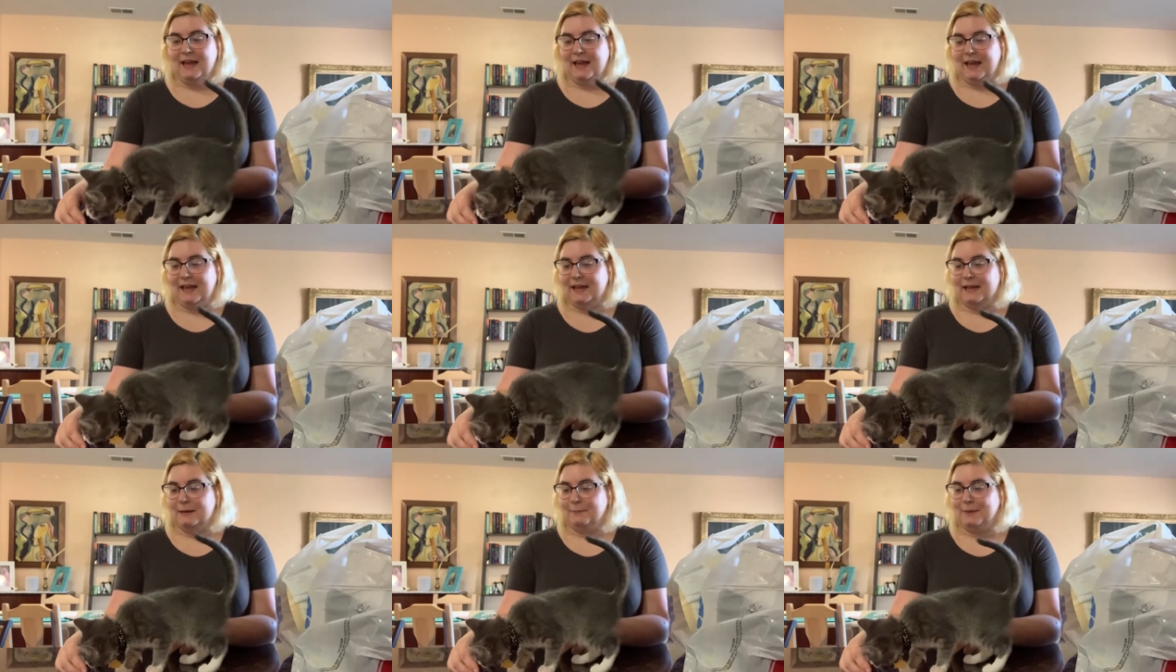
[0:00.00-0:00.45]

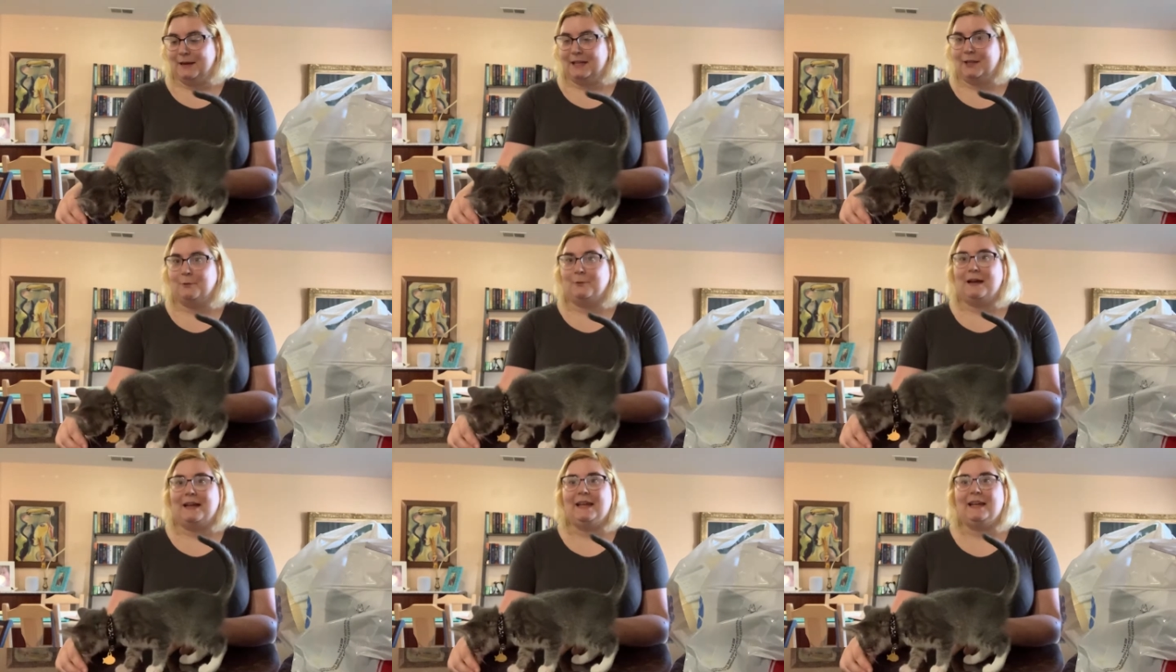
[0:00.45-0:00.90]
And by
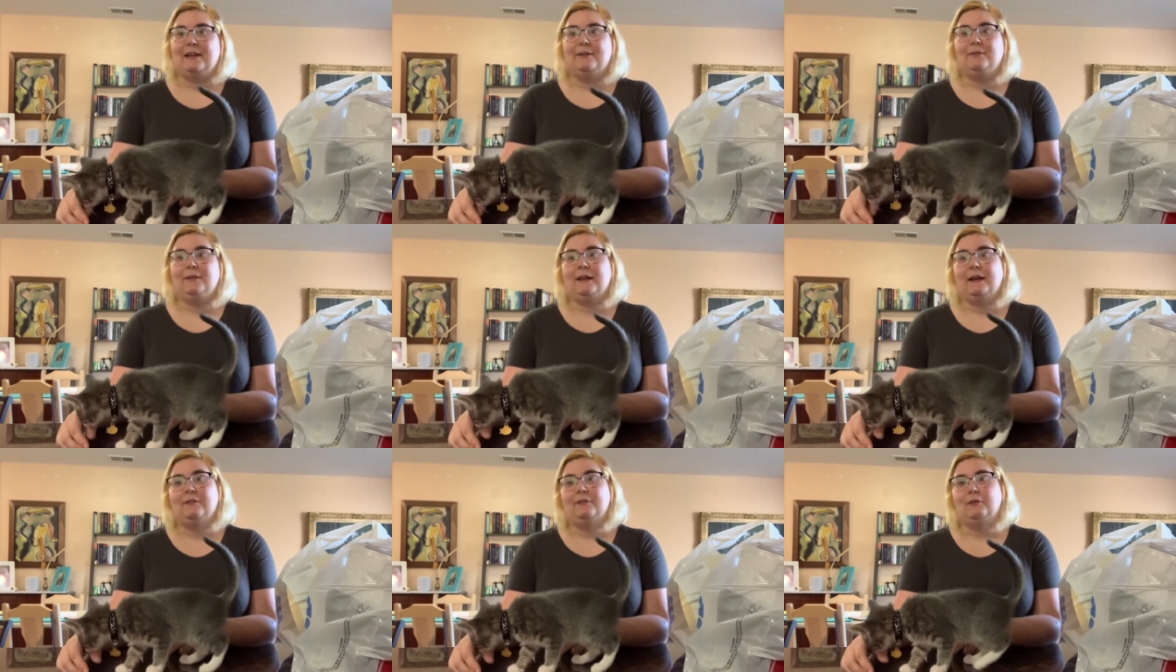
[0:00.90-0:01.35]
the way,
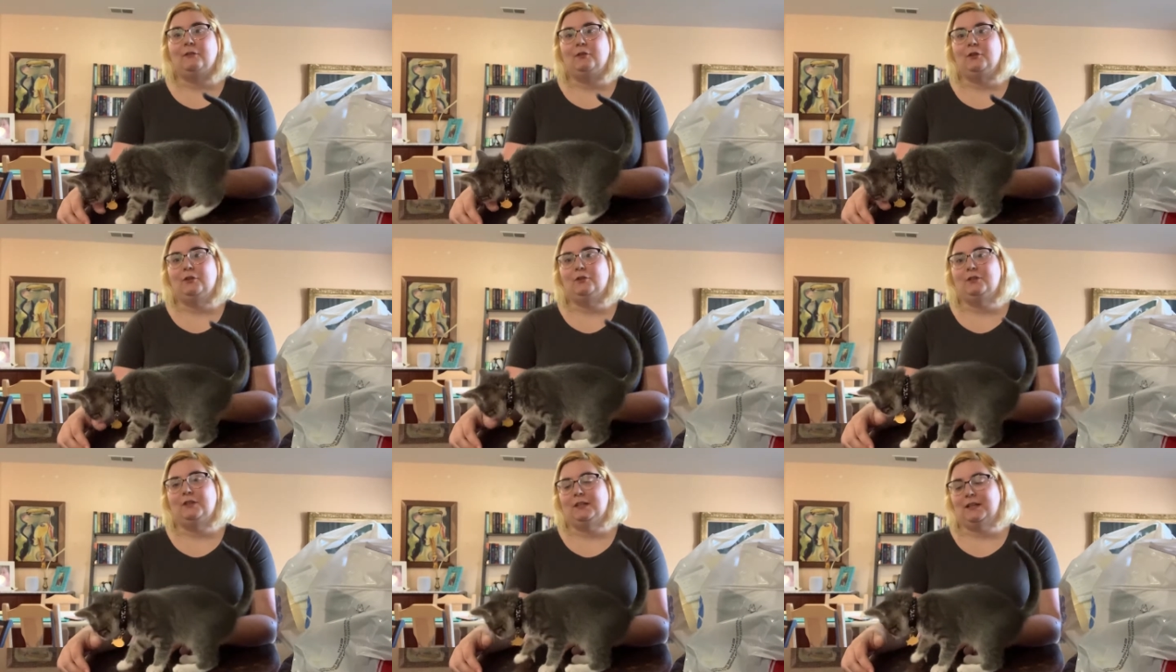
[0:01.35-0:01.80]
if you have if
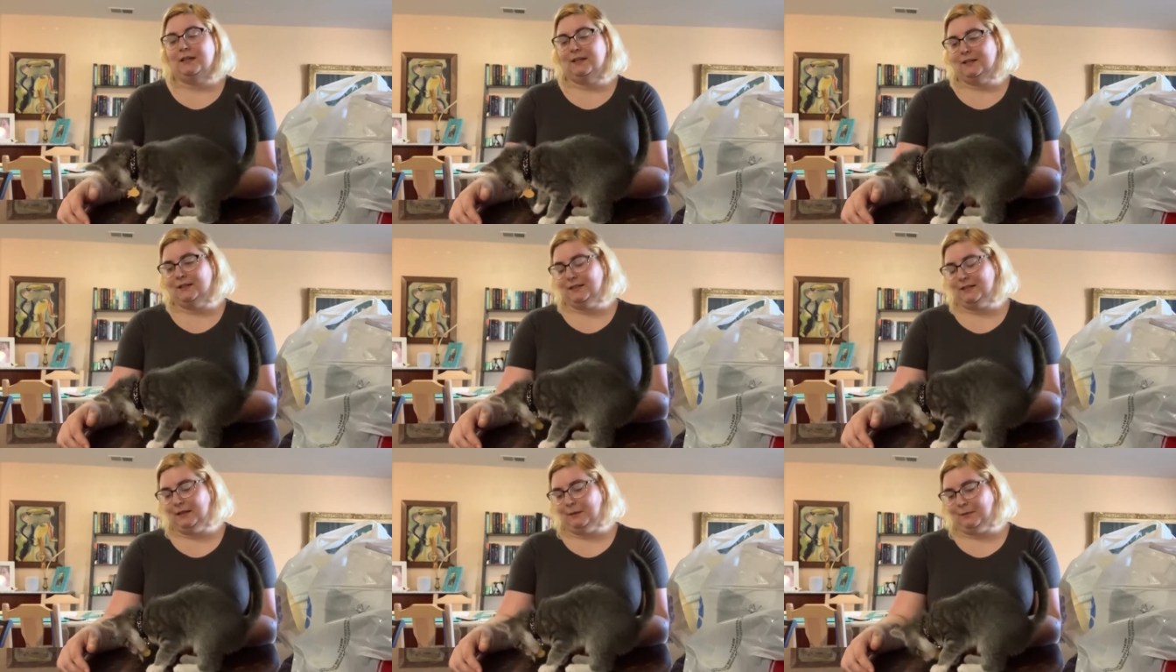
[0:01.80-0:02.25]
you've
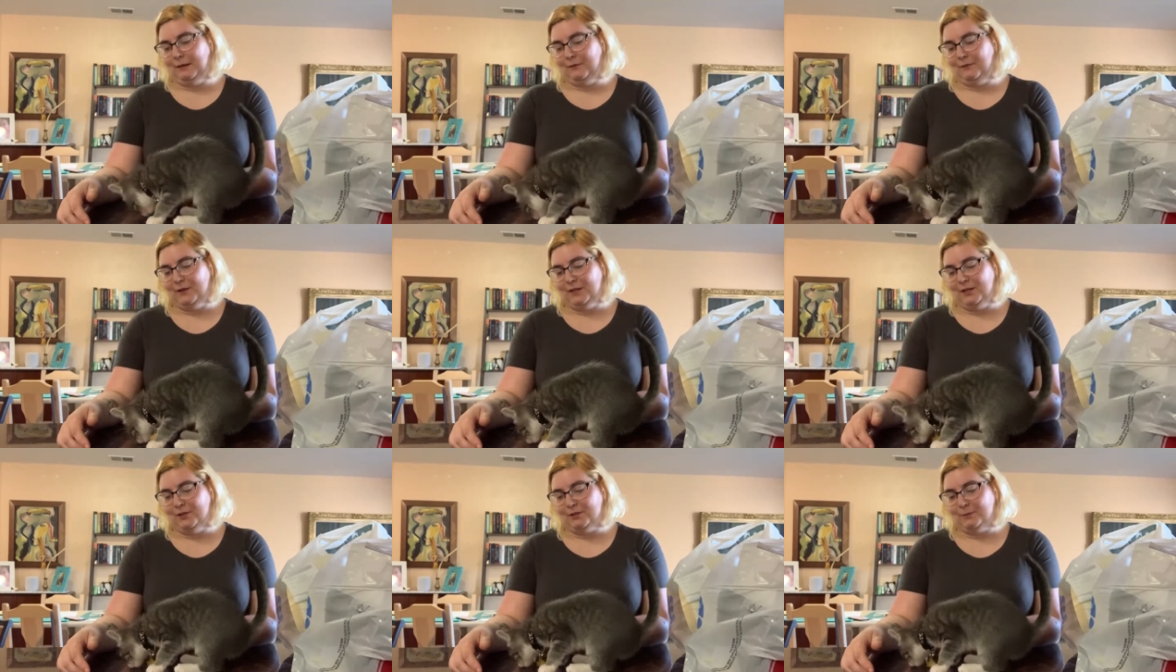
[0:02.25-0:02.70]
not seen my
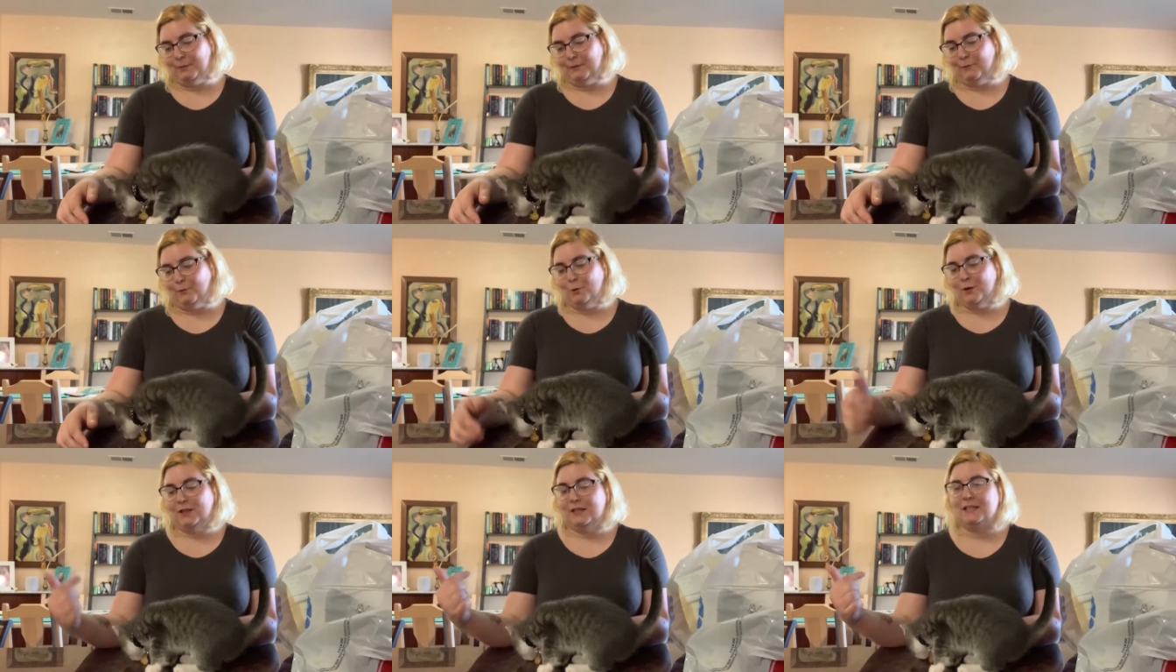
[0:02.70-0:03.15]
videos
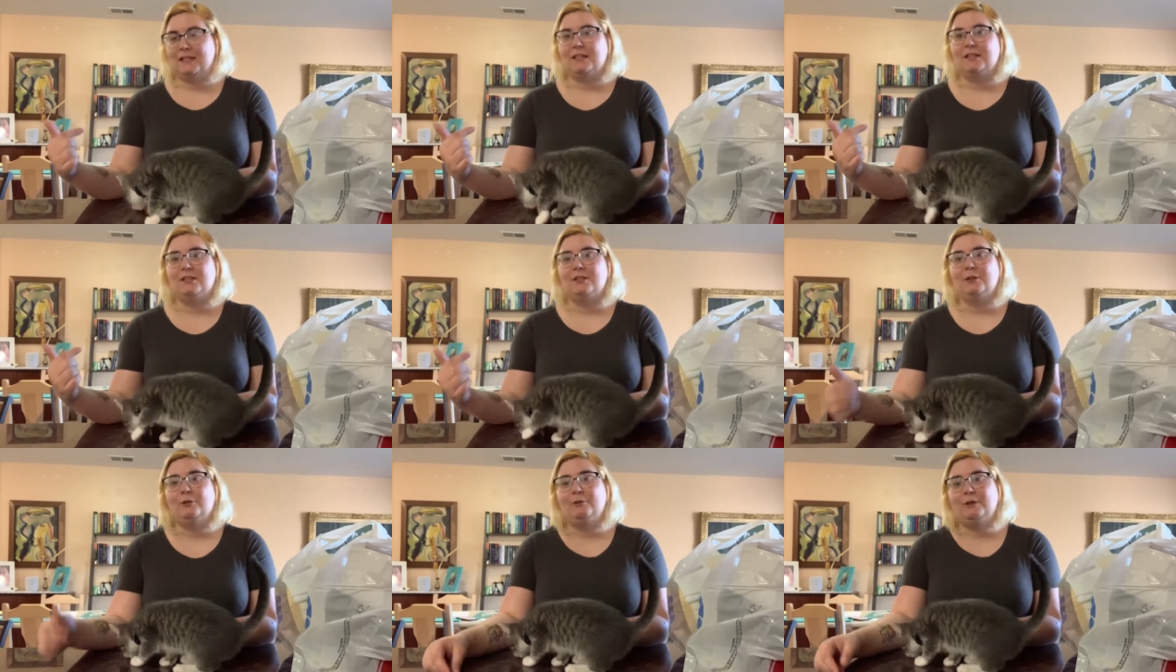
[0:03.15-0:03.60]
before, this
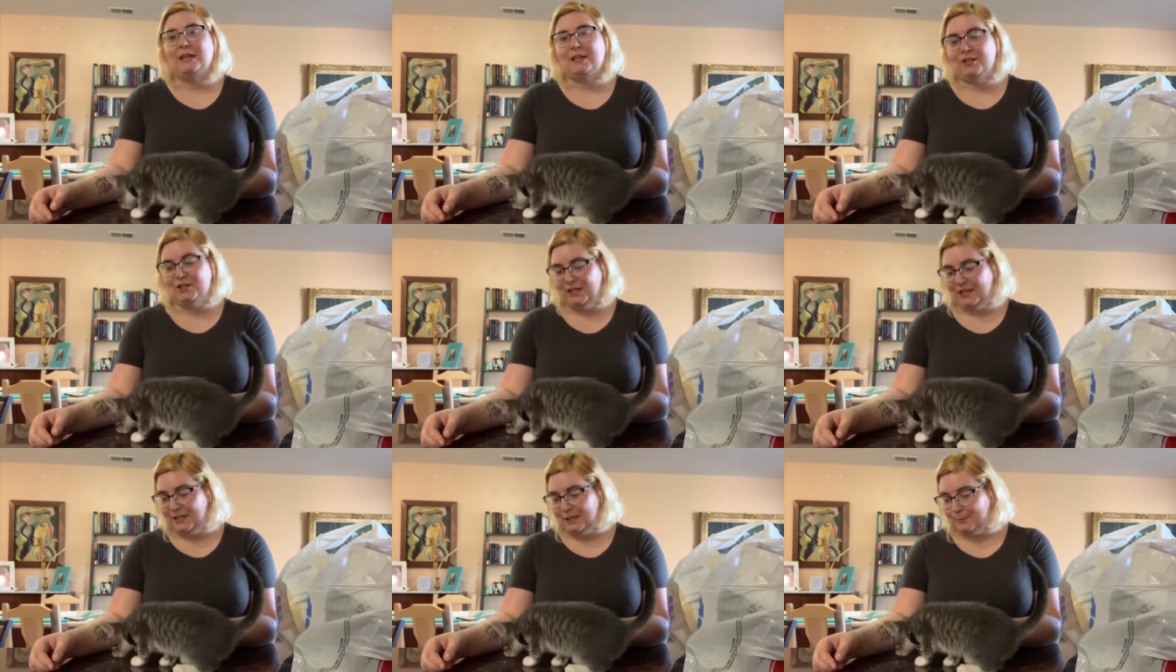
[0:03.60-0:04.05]
is Luna.
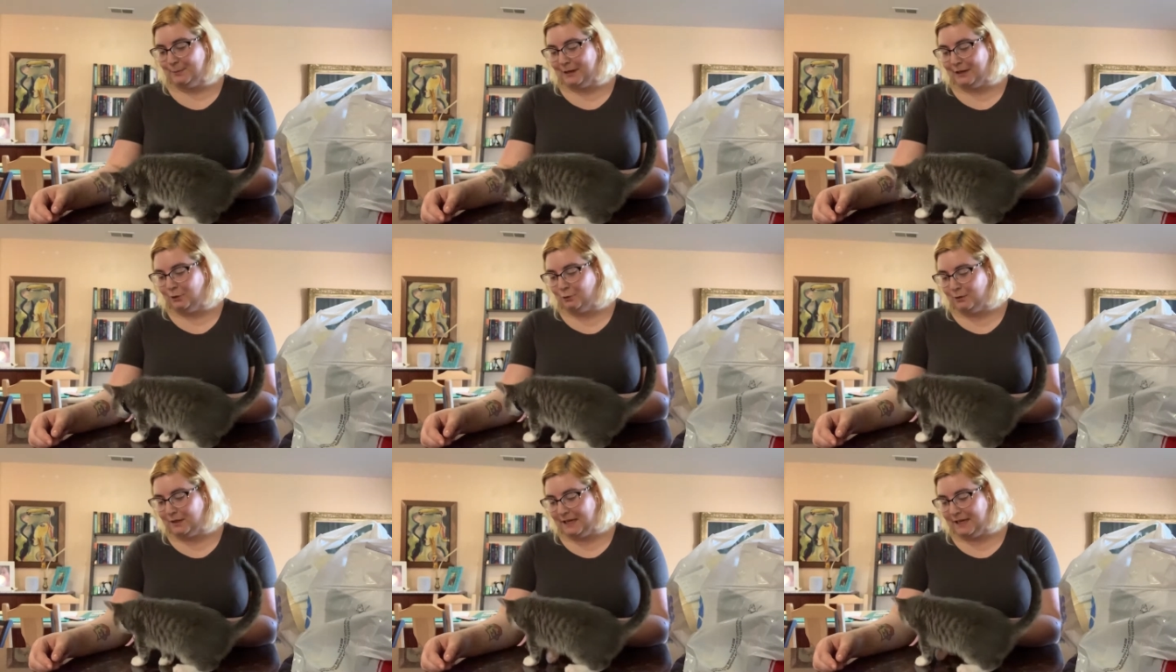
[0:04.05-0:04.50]
She is my
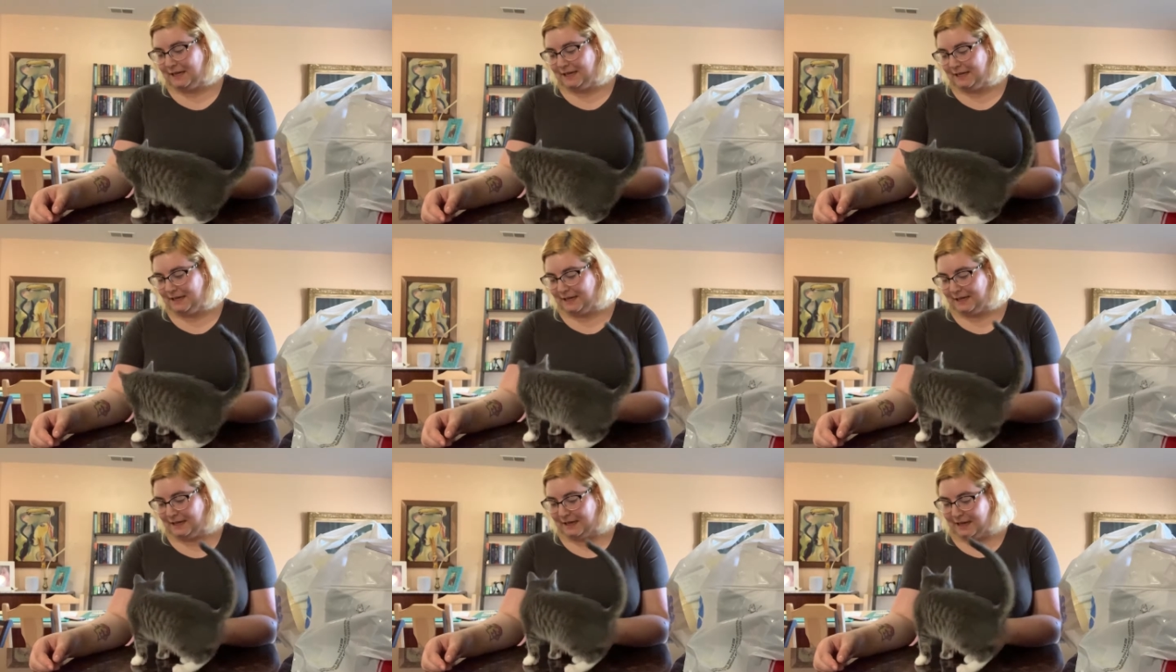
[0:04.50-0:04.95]
new
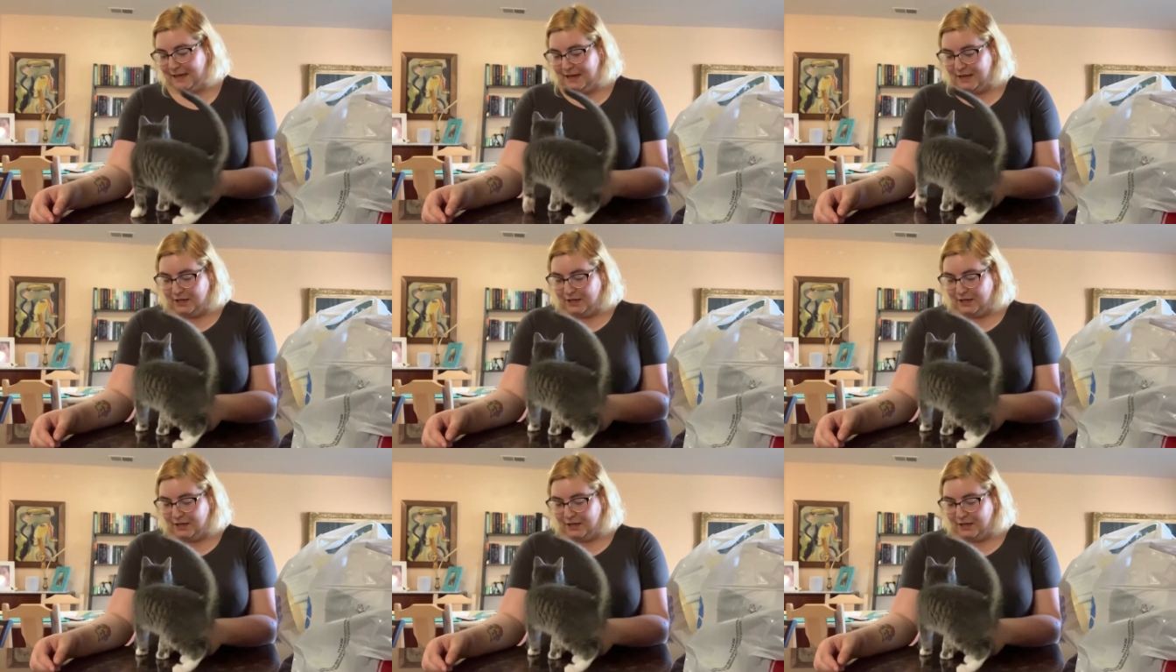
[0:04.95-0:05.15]
kitten.